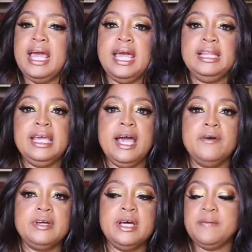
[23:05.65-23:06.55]
And the
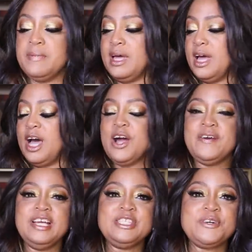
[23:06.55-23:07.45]
outcome. All
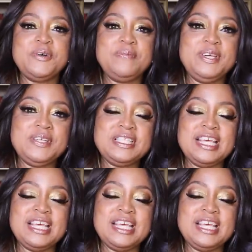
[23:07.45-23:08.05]
right, Scorpios,